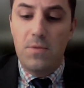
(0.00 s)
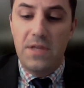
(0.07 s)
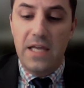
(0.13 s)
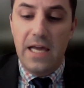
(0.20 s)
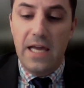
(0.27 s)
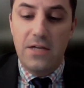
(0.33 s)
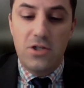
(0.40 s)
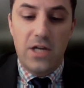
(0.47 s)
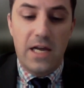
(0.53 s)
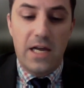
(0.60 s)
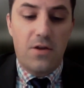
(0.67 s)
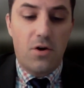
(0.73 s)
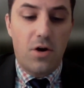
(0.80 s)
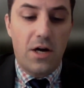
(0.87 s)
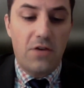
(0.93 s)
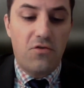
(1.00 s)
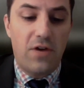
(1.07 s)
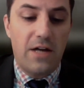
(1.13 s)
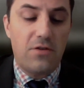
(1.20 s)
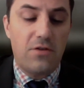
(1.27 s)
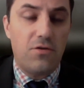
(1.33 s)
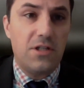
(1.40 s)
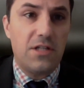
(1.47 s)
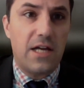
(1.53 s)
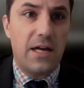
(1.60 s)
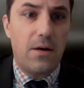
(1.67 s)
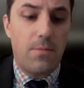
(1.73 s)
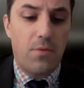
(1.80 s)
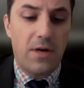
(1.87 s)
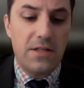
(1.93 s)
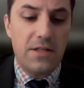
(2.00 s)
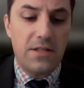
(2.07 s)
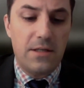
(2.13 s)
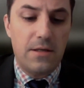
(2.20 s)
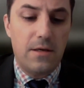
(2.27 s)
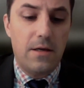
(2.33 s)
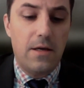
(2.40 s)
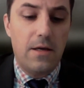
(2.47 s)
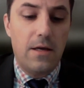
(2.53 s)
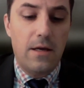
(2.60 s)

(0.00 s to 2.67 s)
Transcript: with the AHA, the contractor and designer present.